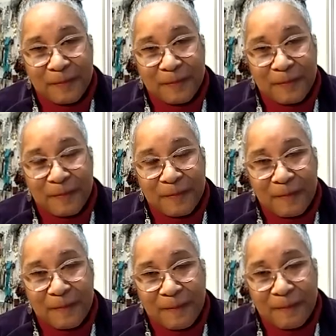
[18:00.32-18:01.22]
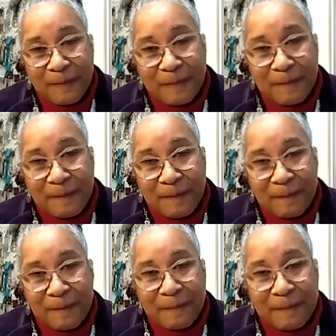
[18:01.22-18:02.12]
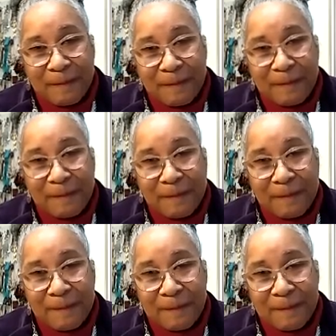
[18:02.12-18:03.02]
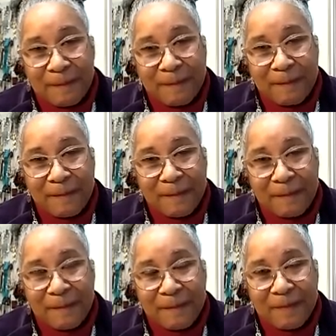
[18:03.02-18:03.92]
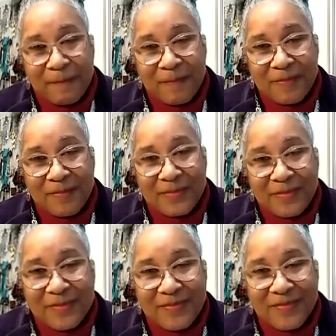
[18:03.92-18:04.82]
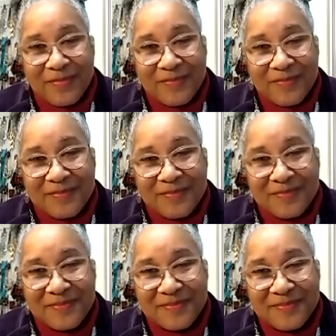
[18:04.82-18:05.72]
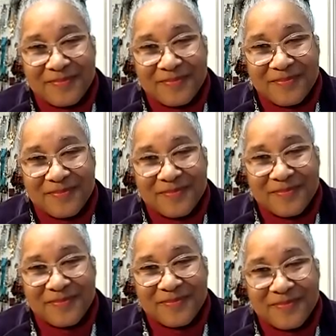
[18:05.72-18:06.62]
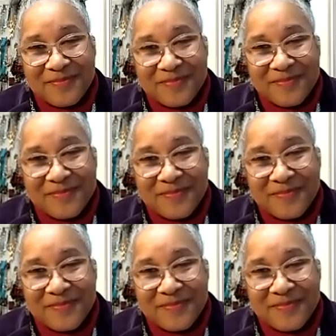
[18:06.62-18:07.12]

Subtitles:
(silent)